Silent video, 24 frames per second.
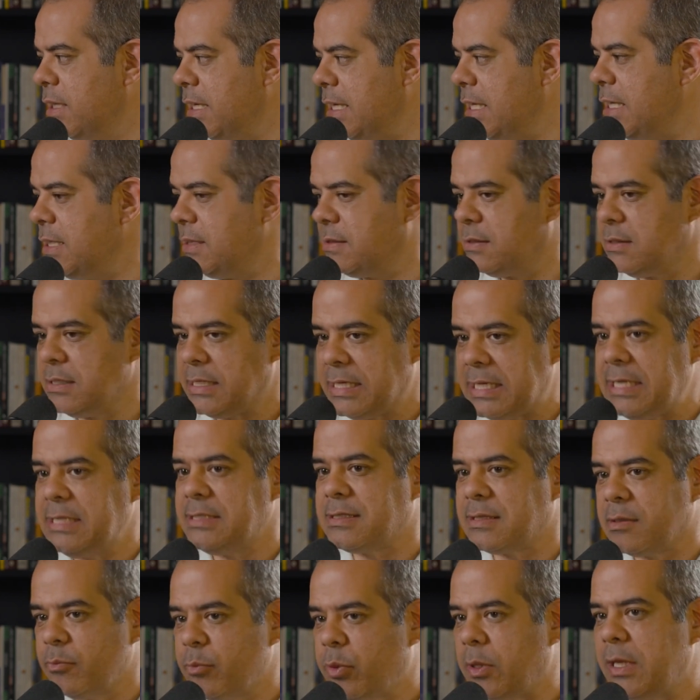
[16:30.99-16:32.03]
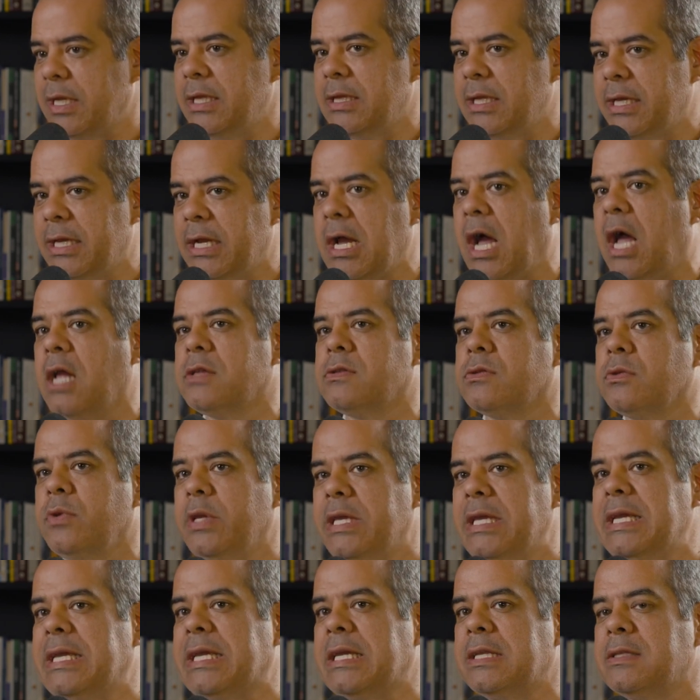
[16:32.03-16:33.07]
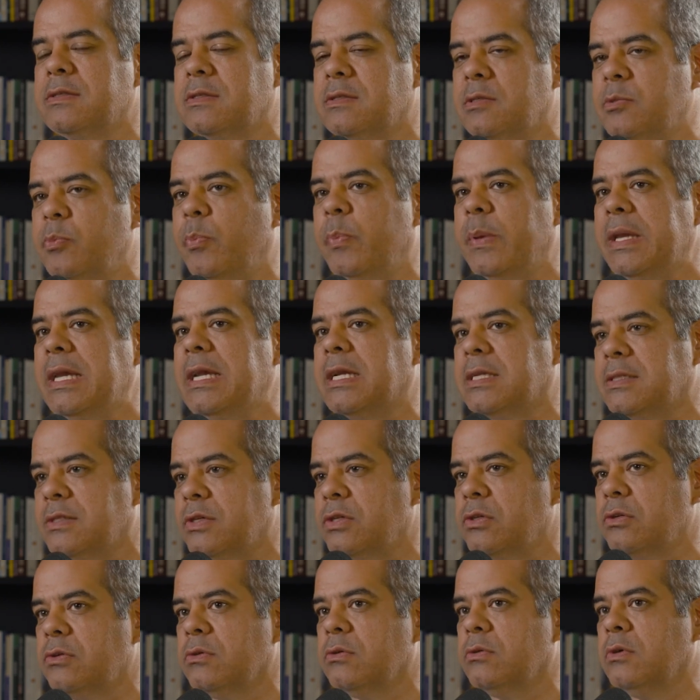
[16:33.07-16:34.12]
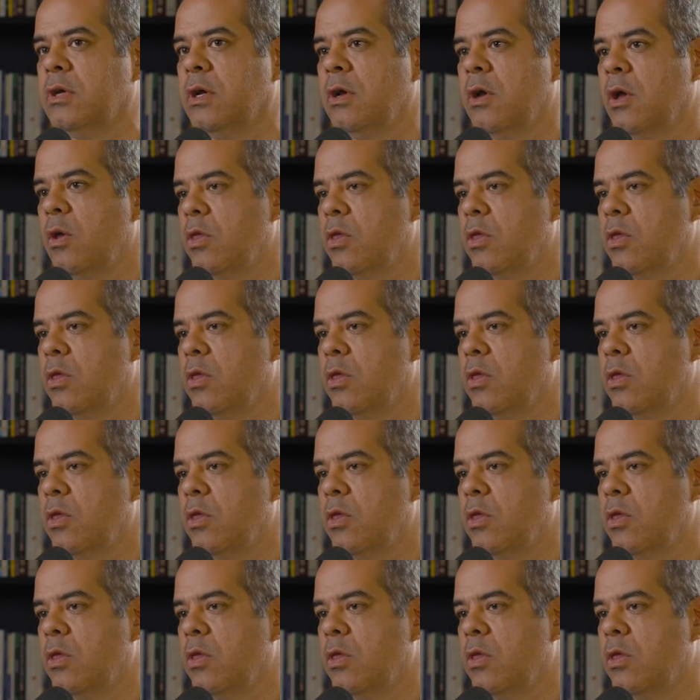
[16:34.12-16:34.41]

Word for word: He is he is completely God. So he can speak to